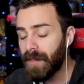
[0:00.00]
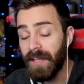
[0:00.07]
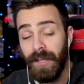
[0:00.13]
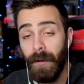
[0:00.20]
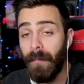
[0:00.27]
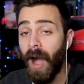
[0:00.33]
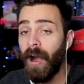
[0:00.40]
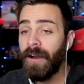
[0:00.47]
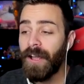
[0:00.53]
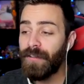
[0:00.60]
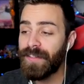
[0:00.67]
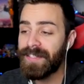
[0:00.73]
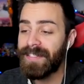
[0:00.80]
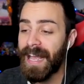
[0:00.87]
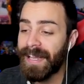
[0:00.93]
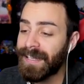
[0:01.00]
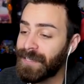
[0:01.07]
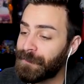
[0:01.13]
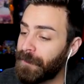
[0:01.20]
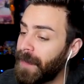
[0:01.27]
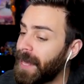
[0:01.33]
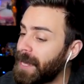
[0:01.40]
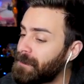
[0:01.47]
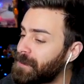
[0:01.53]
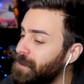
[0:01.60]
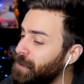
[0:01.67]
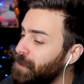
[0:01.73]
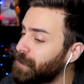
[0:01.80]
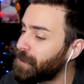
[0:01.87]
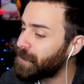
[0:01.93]
Yo, Mario, this deck is flames,
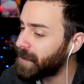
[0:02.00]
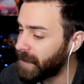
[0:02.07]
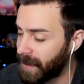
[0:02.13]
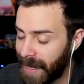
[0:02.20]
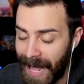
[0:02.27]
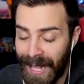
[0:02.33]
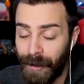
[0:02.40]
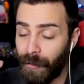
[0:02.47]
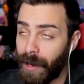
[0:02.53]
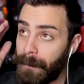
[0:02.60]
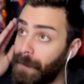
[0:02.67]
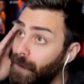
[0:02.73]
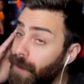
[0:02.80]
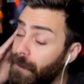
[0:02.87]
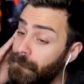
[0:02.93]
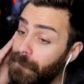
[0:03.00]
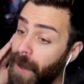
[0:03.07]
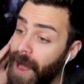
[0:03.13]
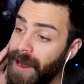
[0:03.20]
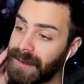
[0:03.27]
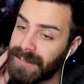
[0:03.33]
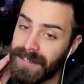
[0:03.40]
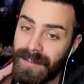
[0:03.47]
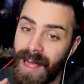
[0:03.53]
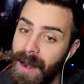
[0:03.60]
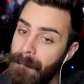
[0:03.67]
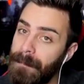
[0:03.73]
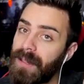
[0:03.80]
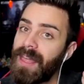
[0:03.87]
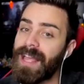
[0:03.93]
dude. I don't want to put it on fire because there's a lot
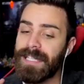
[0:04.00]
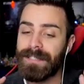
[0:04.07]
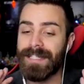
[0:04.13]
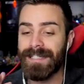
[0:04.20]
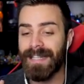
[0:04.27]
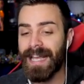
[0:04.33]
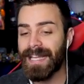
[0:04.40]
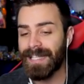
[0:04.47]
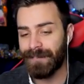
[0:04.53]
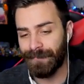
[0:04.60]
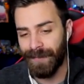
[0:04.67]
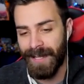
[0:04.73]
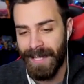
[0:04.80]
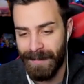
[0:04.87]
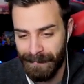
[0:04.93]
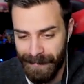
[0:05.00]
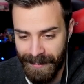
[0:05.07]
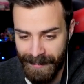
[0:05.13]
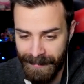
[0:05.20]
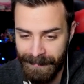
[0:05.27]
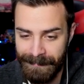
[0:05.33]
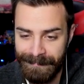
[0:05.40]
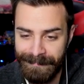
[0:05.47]
of plants. This deck is flames.